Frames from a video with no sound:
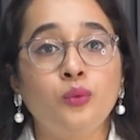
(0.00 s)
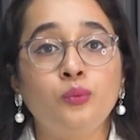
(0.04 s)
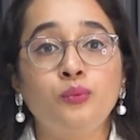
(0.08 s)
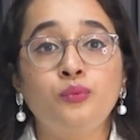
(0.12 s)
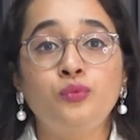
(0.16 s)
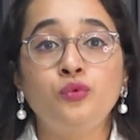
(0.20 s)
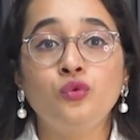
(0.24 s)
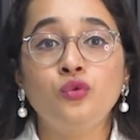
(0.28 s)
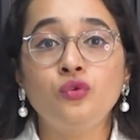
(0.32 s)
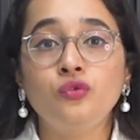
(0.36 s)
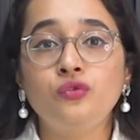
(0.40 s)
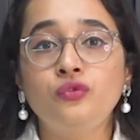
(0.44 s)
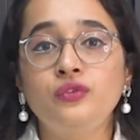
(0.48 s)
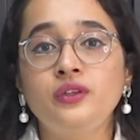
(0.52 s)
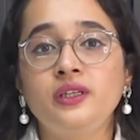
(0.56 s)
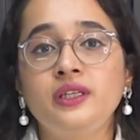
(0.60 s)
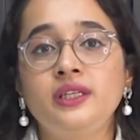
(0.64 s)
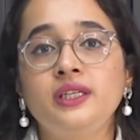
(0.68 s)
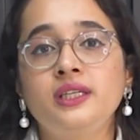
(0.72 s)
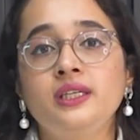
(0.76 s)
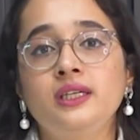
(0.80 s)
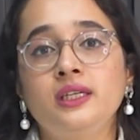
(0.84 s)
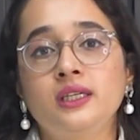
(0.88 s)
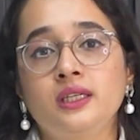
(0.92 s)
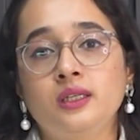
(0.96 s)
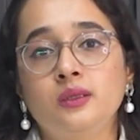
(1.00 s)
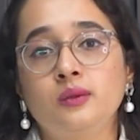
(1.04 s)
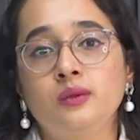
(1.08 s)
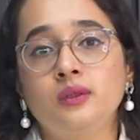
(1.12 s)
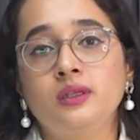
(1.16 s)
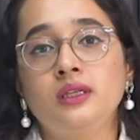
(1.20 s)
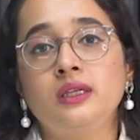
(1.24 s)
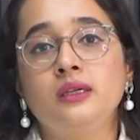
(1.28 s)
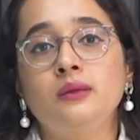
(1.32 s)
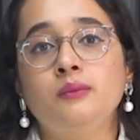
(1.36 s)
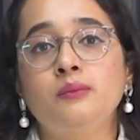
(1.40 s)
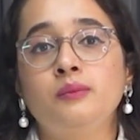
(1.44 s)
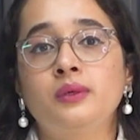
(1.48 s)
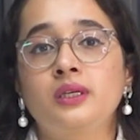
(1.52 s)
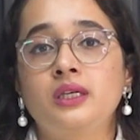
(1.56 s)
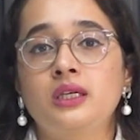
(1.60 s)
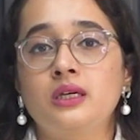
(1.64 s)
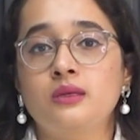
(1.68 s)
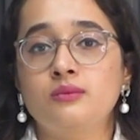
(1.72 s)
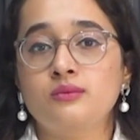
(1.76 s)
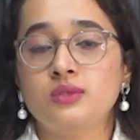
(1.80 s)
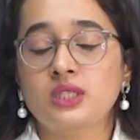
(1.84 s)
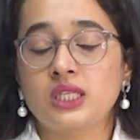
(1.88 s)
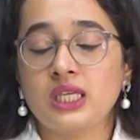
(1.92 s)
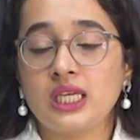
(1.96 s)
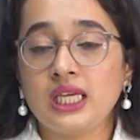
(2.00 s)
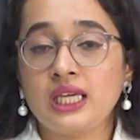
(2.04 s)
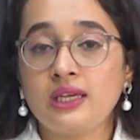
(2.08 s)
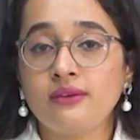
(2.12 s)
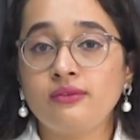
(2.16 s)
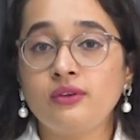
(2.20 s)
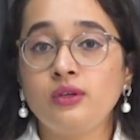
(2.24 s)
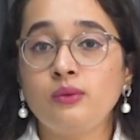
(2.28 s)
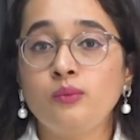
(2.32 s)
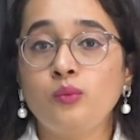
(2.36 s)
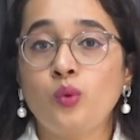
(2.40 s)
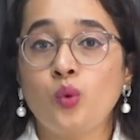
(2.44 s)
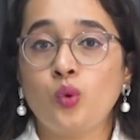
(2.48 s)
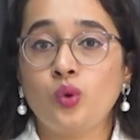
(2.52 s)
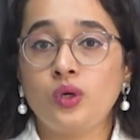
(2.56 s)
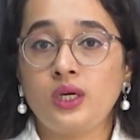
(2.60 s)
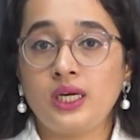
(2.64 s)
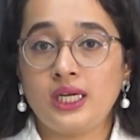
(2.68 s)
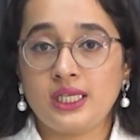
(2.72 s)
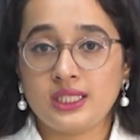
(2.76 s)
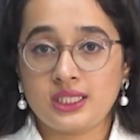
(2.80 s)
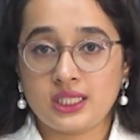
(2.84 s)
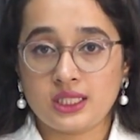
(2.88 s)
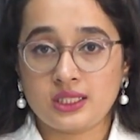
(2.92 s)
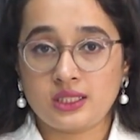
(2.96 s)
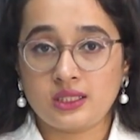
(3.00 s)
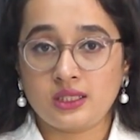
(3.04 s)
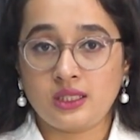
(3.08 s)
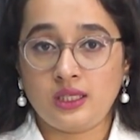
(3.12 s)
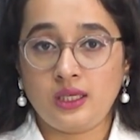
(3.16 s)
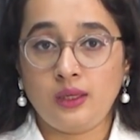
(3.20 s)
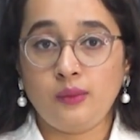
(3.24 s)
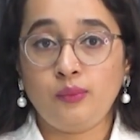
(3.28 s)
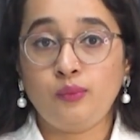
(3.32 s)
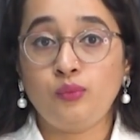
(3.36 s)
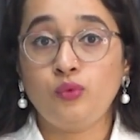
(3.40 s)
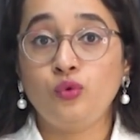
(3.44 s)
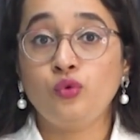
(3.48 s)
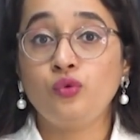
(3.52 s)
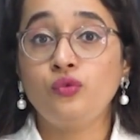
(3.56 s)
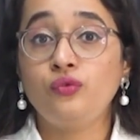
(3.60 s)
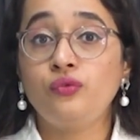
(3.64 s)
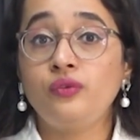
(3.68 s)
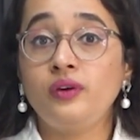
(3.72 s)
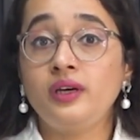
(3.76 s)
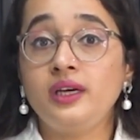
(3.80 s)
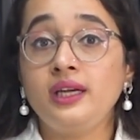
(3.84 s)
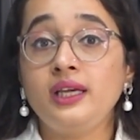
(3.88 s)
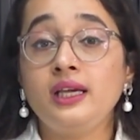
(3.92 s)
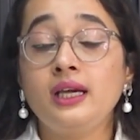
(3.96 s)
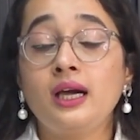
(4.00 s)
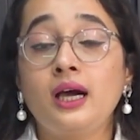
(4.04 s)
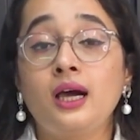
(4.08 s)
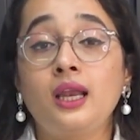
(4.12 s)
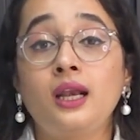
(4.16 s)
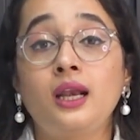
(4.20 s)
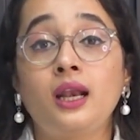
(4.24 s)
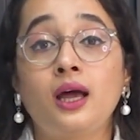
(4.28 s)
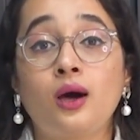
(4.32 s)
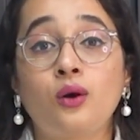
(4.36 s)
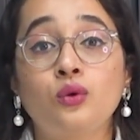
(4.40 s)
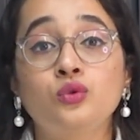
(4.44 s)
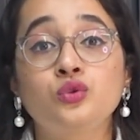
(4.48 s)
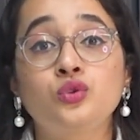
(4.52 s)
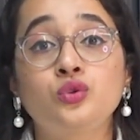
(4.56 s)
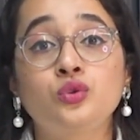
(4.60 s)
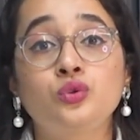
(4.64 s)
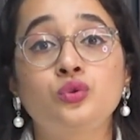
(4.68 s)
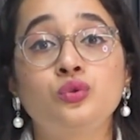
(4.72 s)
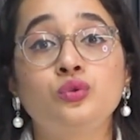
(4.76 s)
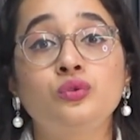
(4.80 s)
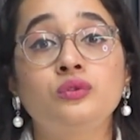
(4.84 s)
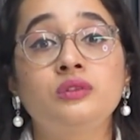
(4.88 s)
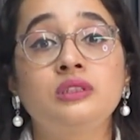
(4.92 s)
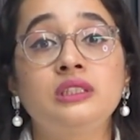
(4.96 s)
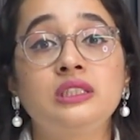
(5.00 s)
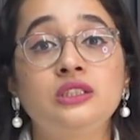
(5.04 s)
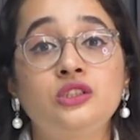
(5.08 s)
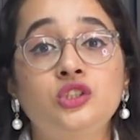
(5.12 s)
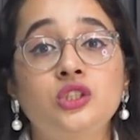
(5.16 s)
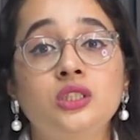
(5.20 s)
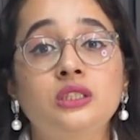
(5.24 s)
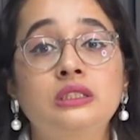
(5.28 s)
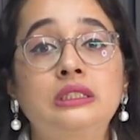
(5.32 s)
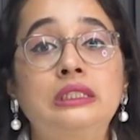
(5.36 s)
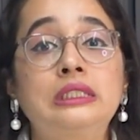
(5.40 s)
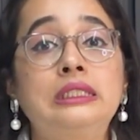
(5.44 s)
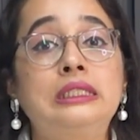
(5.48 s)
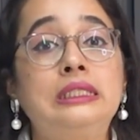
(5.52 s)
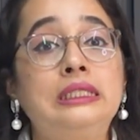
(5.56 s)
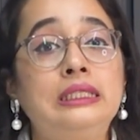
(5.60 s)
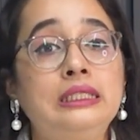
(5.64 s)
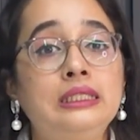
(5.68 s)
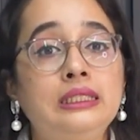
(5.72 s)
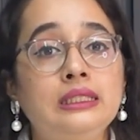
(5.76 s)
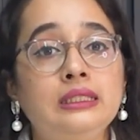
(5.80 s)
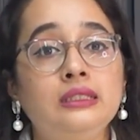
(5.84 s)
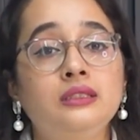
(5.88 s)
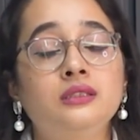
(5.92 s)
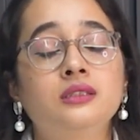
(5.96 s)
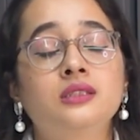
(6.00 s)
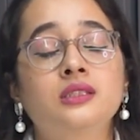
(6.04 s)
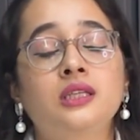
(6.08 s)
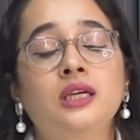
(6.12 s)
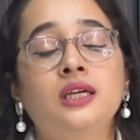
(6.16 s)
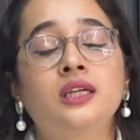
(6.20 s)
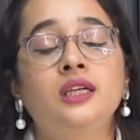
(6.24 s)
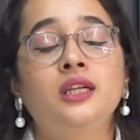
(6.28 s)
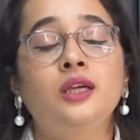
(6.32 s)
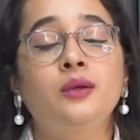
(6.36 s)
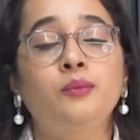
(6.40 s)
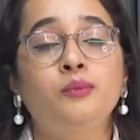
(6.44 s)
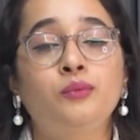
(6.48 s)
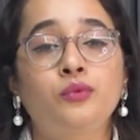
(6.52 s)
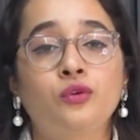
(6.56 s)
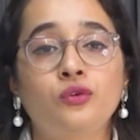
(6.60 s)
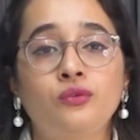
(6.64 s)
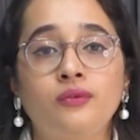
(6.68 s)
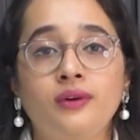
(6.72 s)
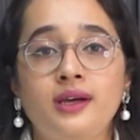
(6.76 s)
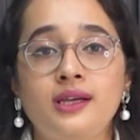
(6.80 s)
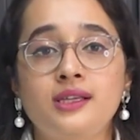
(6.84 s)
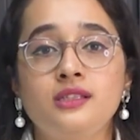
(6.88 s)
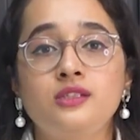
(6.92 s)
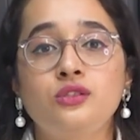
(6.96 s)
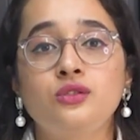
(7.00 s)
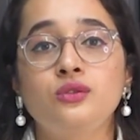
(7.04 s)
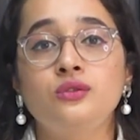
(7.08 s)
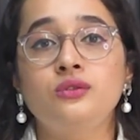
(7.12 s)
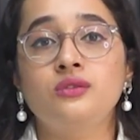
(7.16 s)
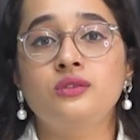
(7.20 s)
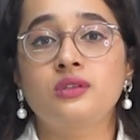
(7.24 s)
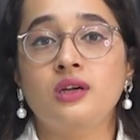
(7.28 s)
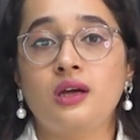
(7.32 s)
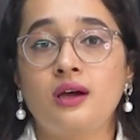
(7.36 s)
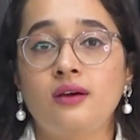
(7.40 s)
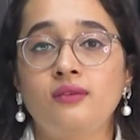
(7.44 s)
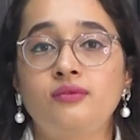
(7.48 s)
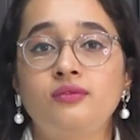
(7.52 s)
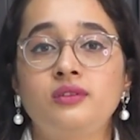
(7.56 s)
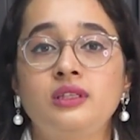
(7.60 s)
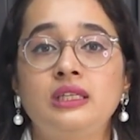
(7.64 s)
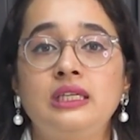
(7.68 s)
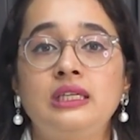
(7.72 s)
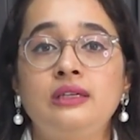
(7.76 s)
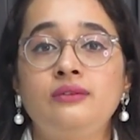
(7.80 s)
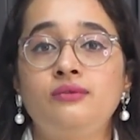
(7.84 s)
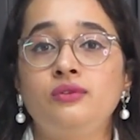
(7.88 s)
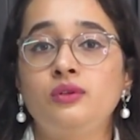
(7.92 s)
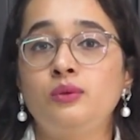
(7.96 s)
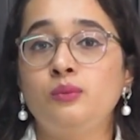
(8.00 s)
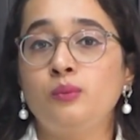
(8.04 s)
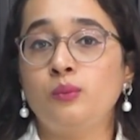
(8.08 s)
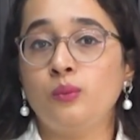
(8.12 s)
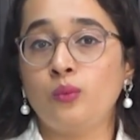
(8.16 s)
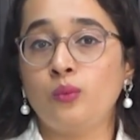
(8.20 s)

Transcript: proofreading it becomes even more necessary. Proofreading allows you to recheck the details and improvise your draft even